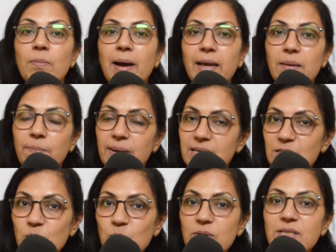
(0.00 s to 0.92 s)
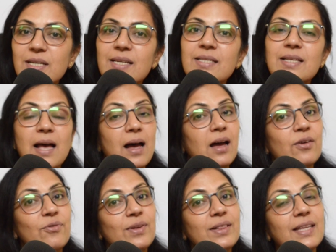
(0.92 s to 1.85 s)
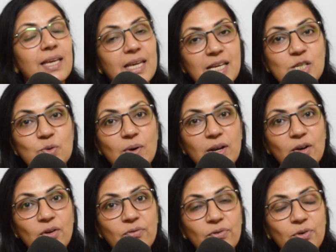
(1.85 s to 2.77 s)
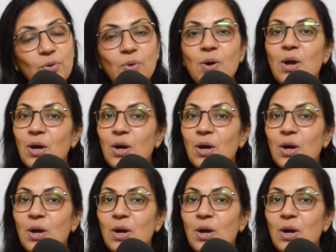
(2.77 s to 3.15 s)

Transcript: my best wishes are with each one of you.